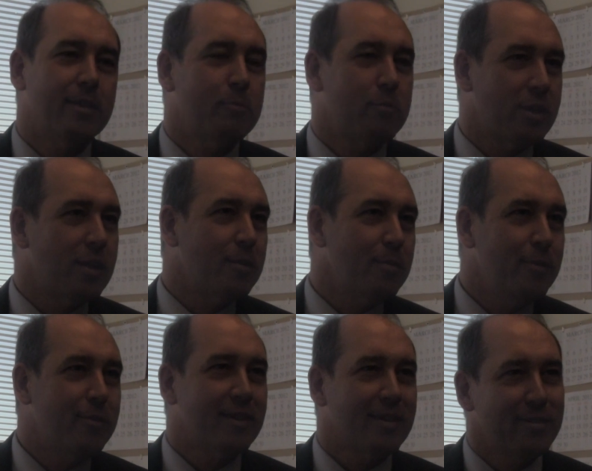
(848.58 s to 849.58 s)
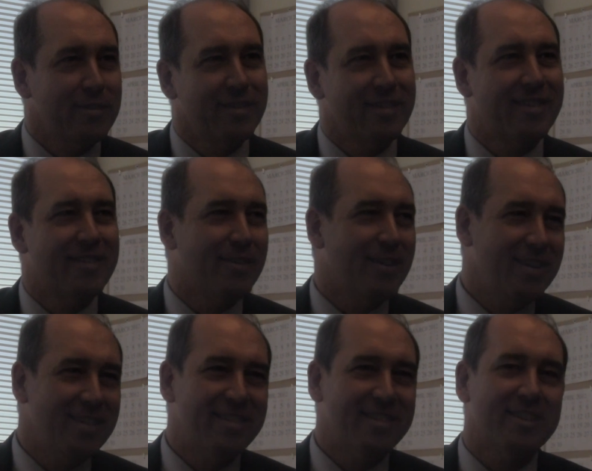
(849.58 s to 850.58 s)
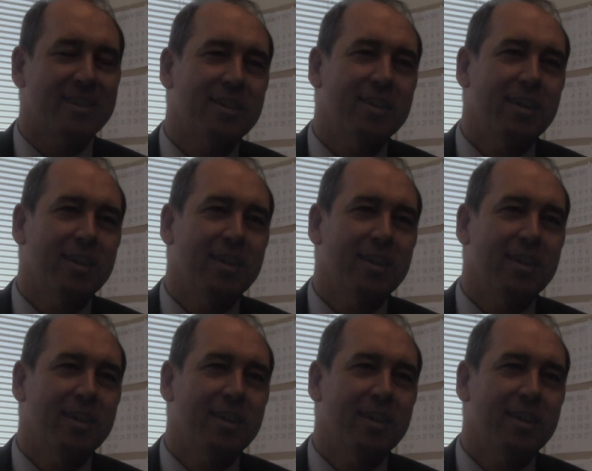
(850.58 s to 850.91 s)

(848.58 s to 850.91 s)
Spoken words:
set to music, which is quite interesting.